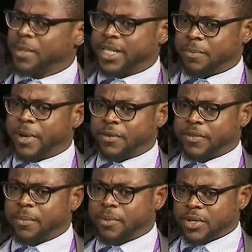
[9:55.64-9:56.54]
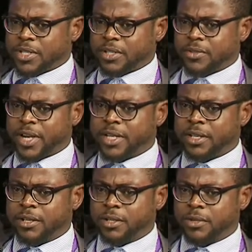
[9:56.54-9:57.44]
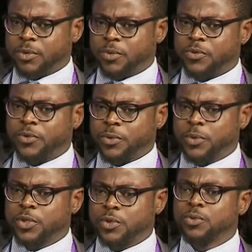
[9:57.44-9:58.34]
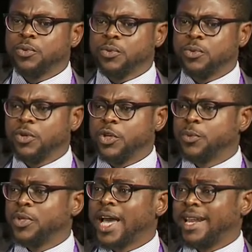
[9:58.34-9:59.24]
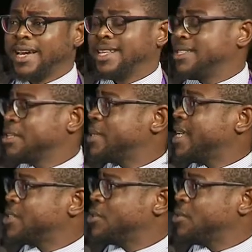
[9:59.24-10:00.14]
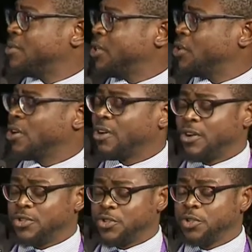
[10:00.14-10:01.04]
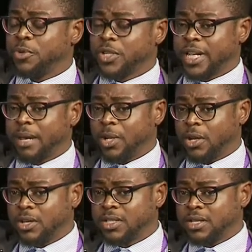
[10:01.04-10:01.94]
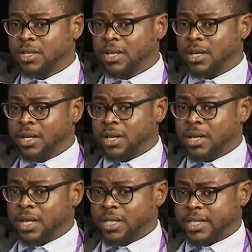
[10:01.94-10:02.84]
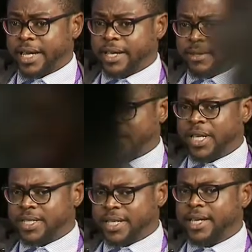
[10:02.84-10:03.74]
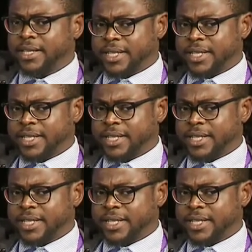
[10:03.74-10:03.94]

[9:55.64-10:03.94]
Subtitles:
limited part of that process, right? and it's something that's going to, you know, consume your time a lot. It's like painstaking